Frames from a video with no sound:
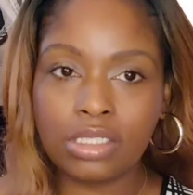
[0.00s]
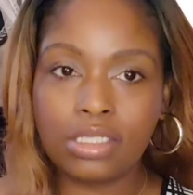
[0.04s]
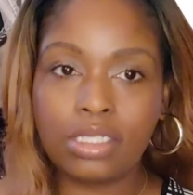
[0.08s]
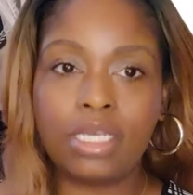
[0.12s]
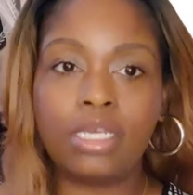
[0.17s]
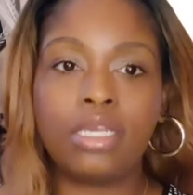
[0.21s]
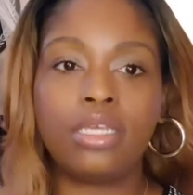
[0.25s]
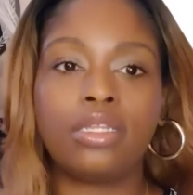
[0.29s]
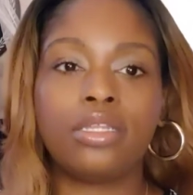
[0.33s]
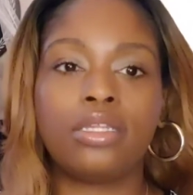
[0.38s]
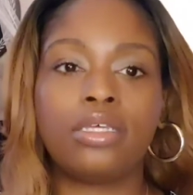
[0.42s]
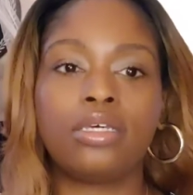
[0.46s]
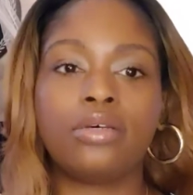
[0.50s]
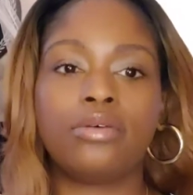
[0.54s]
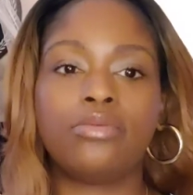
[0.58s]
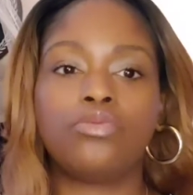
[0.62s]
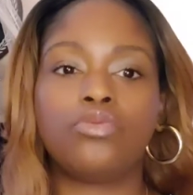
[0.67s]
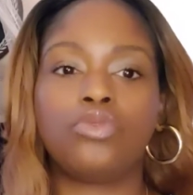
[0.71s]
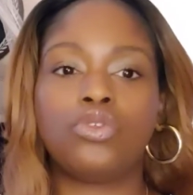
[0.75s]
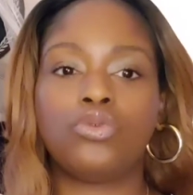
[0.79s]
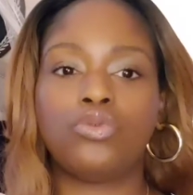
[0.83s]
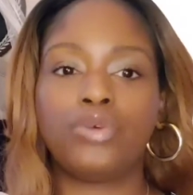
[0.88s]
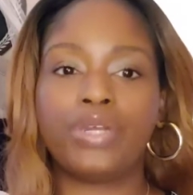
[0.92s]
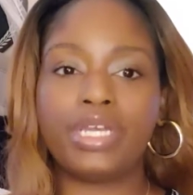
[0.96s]
taking the
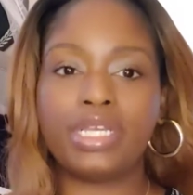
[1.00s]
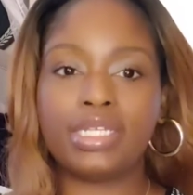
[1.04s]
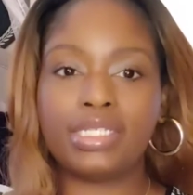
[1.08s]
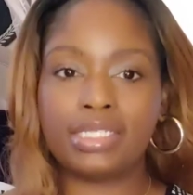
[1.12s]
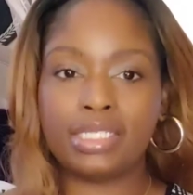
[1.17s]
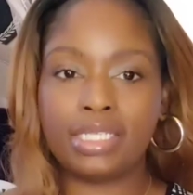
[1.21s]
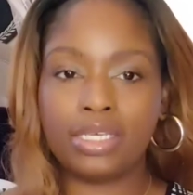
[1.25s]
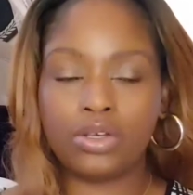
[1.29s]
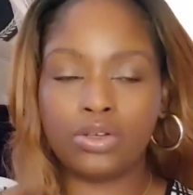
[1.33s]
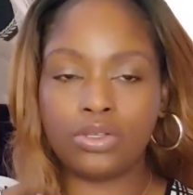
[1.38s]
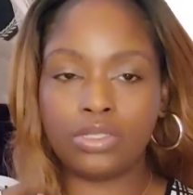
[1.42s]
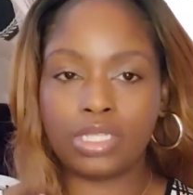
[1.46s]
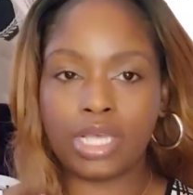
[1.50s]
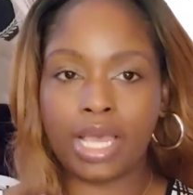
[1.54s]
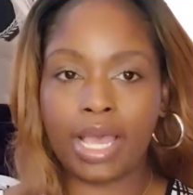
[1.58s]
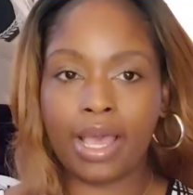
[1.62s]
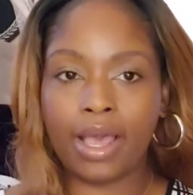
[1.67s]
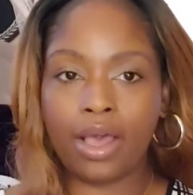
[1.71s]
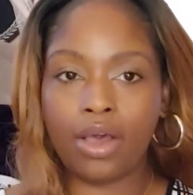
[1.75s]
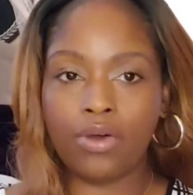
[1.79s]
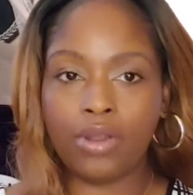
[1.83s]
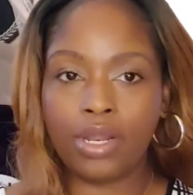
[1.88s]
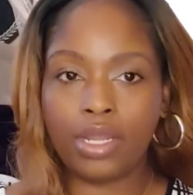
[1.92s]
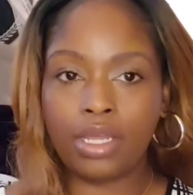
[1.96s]
red cells
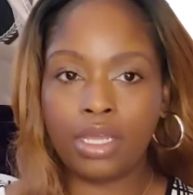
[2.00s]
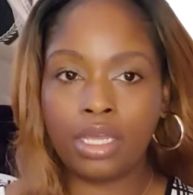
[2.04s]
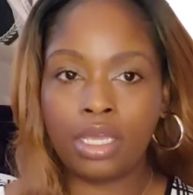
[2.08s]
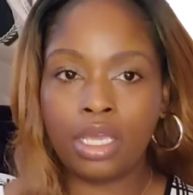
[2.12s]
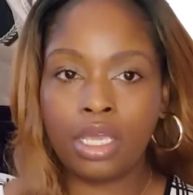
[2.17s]
out,